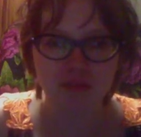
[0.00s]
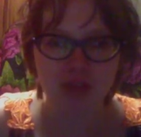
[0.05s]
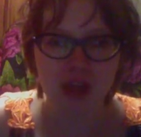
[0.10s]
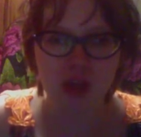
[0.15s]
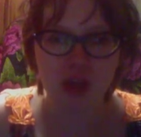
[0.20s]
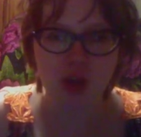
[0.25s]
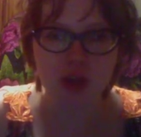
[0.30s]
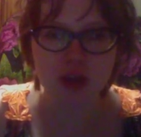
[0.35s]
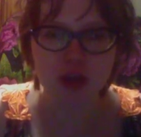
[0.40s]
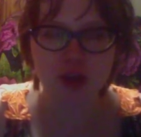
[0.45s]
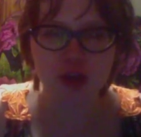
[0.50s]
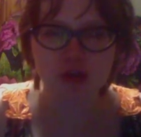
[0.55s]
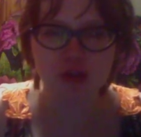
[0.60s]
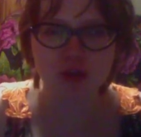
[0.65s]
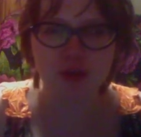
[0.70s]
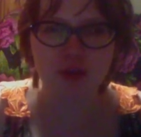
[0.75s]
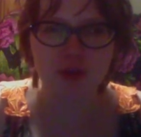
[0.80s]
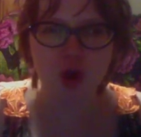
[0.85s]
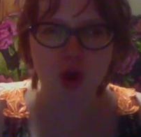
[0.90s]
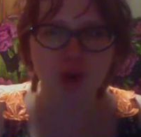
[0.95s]
like she's
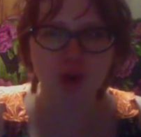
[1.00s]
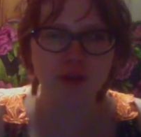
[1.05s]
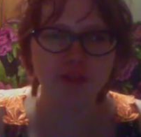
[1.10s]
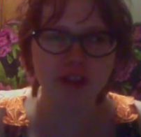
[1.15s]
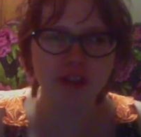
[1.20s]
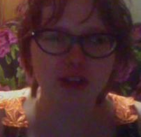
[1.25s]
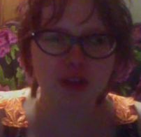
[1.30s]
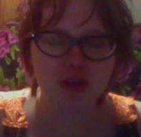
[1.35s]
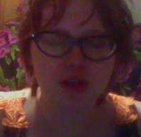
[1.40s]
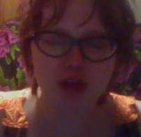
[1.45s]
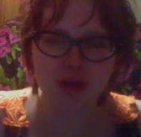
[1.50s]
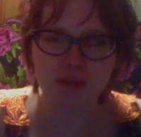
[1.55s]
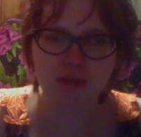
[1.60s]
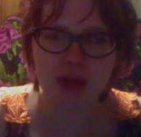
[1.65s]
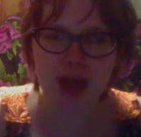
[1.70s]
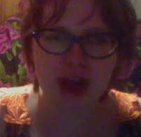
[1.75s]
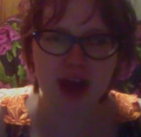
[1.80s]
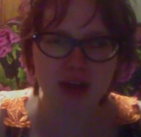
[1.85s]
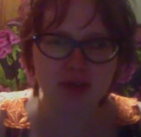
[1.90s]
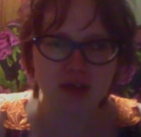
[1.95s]
involved in
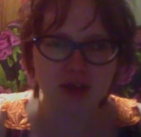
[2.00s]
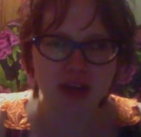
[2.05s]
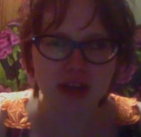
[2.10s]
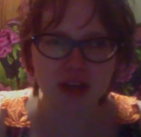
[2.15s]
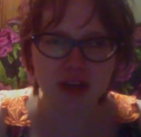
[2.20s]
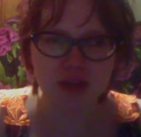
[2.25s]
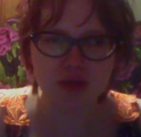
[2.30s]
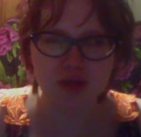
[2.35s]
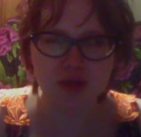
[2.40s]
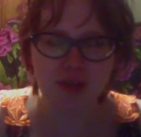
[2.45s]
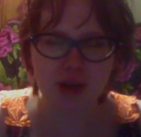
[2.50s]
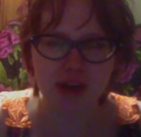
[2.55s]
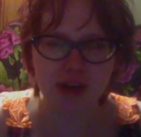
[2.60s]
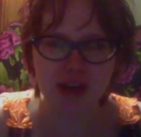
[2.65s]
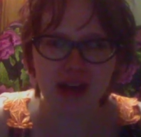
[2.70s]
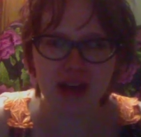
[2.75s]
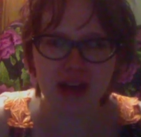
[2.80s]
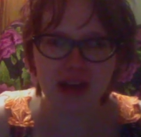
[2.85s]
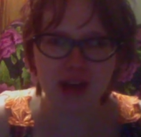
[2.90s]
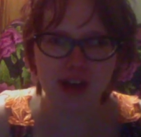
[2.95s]
gymnastics, but
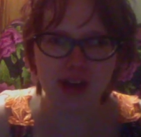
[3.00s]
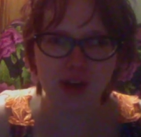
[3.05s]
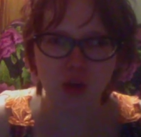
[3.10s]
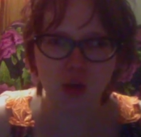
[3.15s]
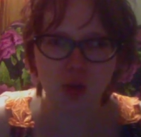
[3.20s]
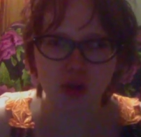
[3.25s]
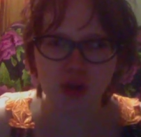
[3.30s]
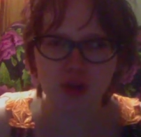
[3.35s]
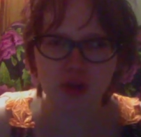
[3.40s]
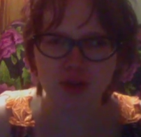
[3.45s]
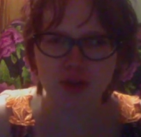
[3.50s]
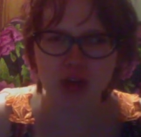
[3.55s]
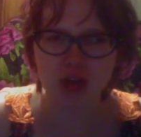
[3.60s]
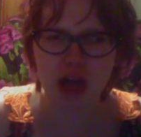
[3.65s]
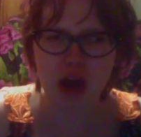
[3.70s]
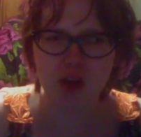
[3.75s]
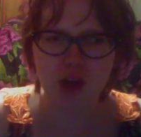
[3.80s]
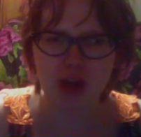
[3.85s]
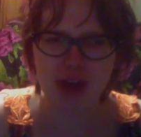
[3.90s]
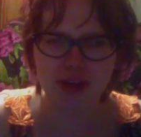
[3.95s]
again, I don't really see
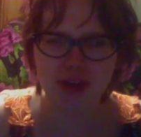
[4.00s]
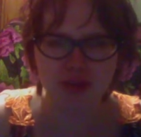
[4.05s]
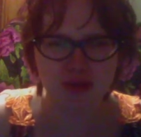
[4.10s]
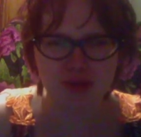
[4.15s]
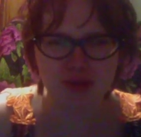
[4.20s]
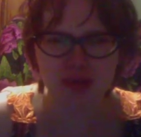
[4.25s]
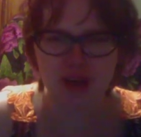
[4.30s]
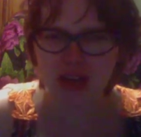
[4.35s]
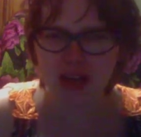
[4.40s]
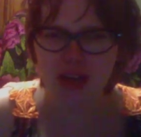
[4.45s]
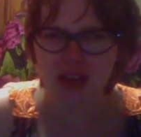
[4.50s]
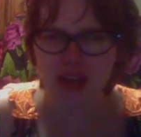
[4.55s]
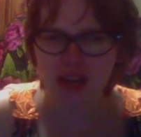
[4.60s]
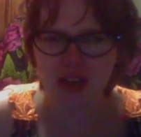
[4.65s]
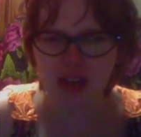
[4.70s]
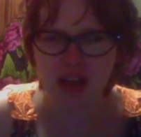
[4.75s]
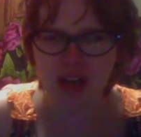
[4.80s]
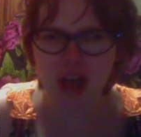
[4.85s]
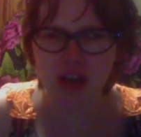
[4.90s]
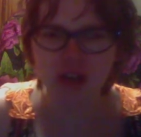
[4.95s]
how that's
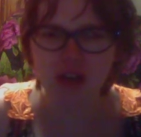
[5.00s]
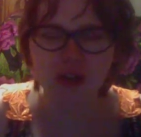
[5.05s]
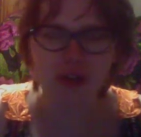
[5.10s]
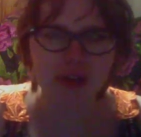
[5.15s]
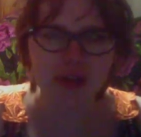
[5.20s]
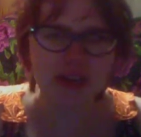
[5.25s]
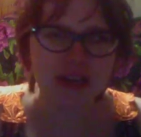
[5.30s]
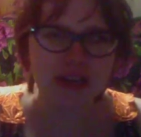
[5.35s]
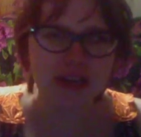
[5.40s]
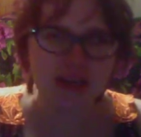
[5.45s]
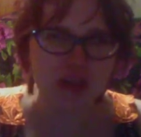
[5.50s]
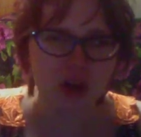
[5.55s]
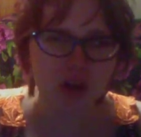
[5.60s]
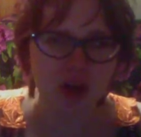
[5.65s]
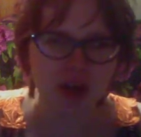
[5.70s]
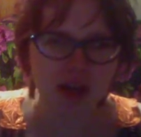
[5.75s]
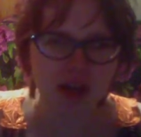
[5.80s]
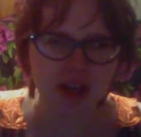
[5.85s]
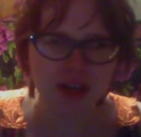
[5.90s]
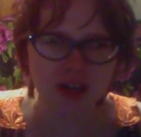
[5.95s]
uh,
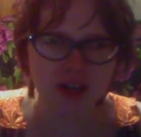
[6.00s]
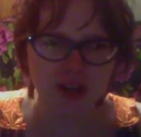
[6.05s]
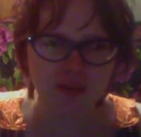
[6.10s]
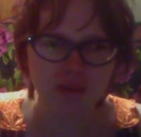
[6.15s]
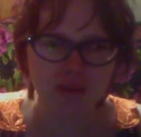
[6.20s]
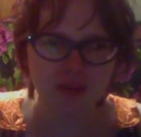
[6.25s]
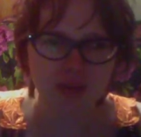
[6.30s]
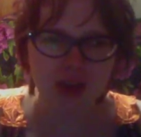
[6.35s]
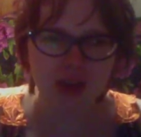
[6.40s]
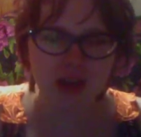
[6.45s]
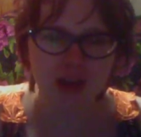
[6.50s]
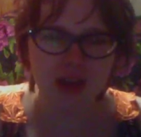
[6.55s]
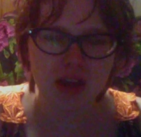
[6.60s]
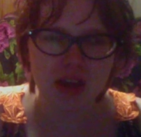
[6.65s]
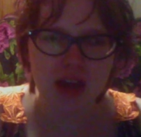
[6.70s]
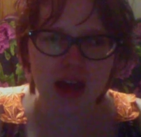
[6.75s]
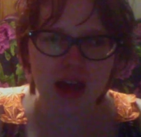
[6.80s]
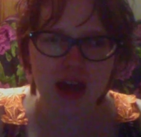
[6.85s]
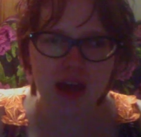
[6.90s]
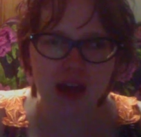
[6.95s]
unladylike.
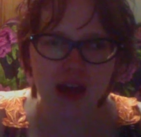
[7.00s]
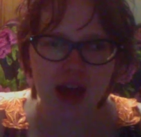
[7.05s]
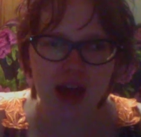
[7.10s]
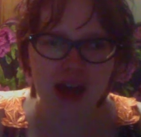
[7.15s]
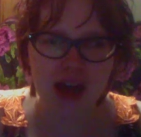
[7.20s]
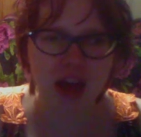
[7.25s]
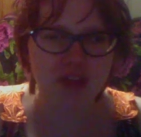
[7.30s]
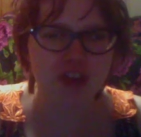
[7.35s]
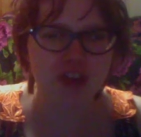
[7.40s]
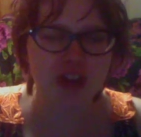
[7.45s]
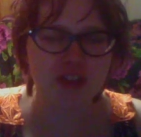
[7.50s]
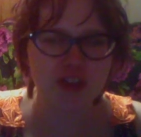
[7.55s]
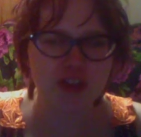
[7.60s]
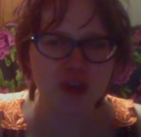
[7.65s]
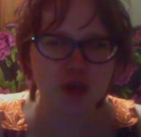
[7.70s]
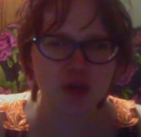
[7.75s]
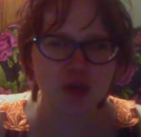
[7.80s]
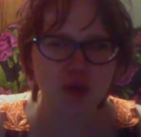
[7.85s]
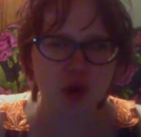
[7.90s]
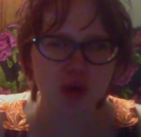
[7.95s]
And and I think that
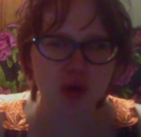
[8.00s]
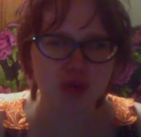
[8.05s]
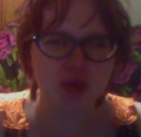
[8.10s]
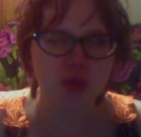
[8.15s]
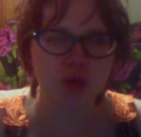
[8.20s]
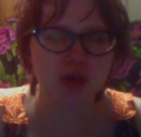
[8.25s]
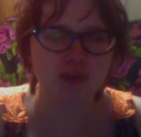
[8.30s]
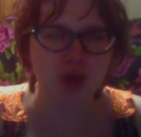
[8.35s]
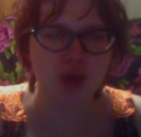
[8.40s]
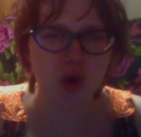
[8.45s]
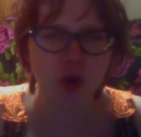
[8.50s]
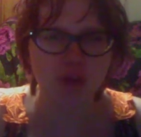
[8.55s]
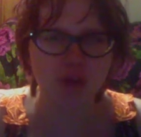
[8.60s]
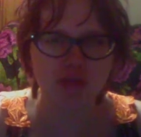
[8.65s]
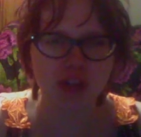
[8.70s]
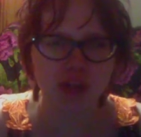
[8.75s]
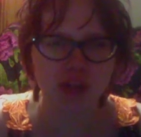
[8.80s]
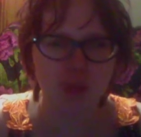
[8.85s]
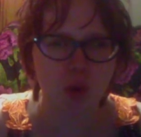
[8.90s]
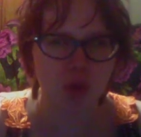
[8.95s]
she's also
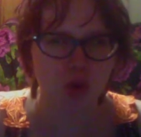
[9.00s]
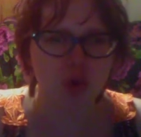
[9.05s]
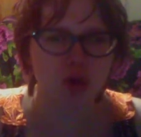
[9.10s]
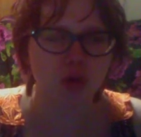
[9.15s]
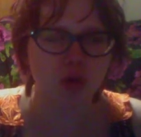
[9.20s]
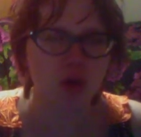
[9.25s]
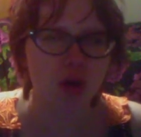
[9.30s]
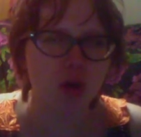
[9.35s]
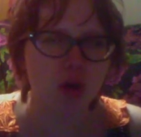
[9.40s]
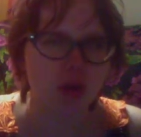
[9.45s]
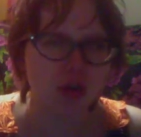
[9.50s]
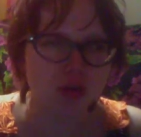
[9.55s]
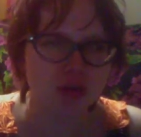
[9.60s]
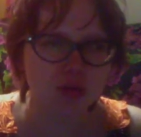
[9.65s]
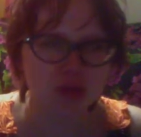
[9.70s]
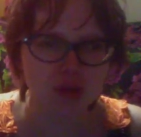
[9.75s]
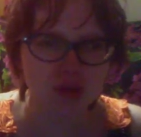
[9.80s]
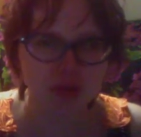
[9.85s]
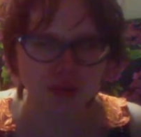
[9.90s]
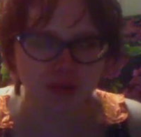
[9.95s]
involved in martial
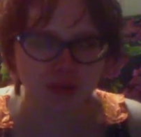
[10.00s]
arts.